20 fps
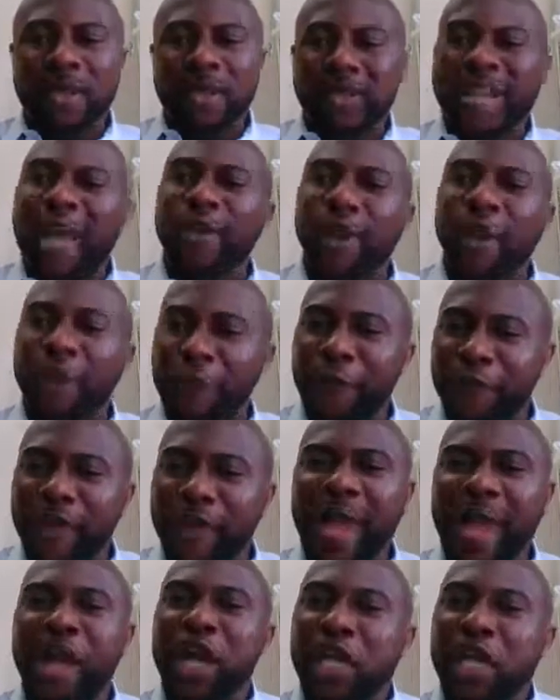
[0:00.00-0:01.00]
Tell your
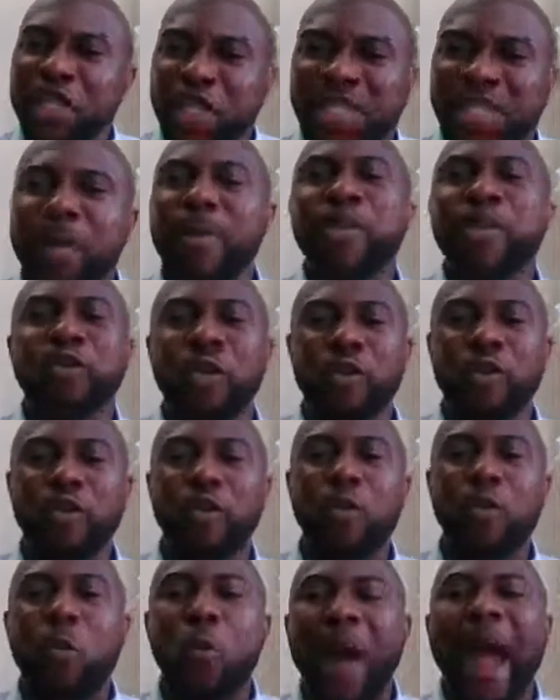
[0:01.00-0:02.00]
fear, shame unto
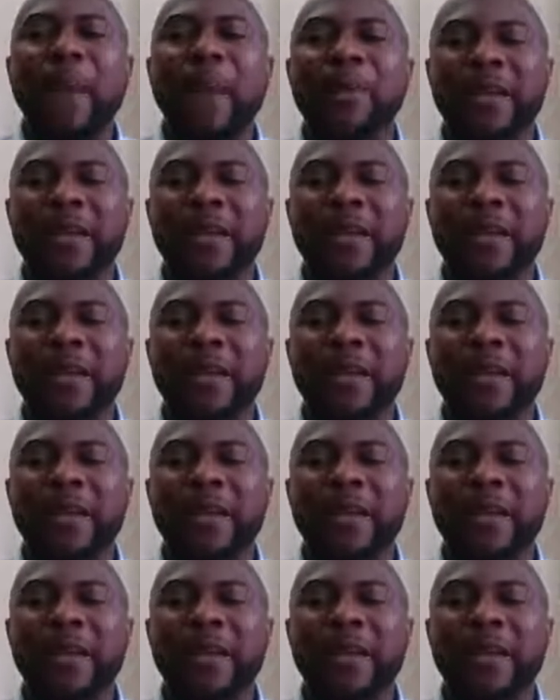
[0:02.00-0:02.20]
you. Why?